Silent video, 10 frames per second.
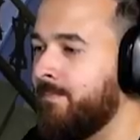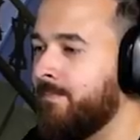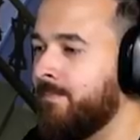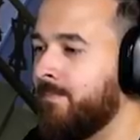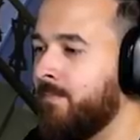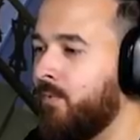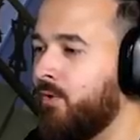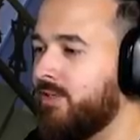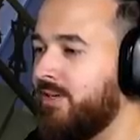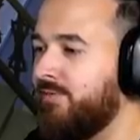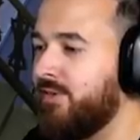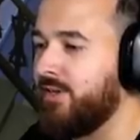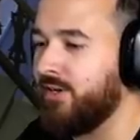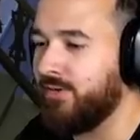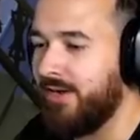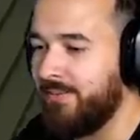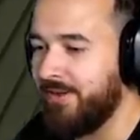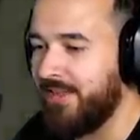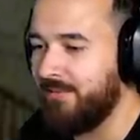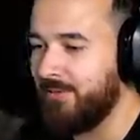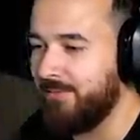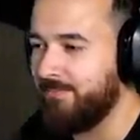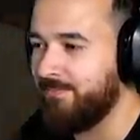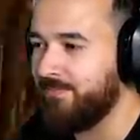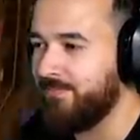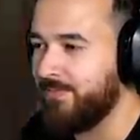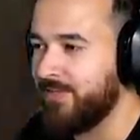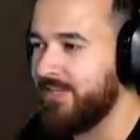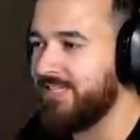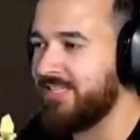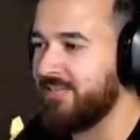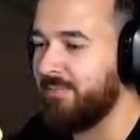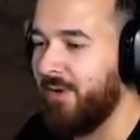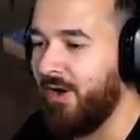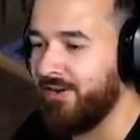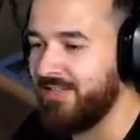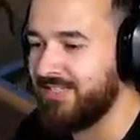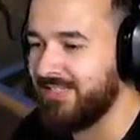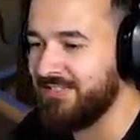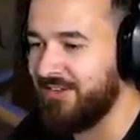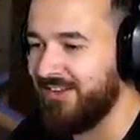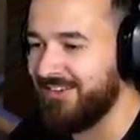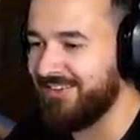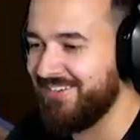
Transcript: mm, Mortifio. How about that one? So this is a mod. This does not